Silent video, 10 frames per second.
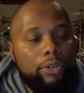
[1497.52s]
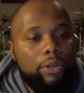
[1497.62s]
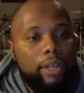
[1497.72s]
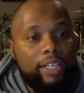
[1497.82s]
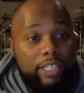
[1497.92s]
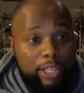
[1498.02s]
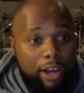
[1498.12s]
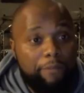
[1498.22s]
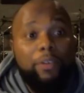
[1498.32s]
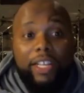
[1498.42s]
As
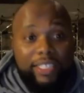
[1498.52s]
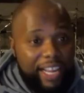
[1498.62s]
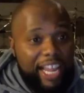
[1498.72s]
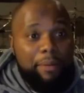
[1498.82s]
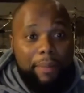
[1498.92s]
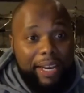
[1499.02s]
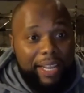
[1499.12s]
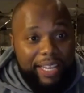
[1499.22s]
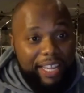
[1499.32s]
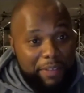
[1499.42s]
thoughtful as I am about
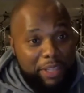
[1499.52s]
even the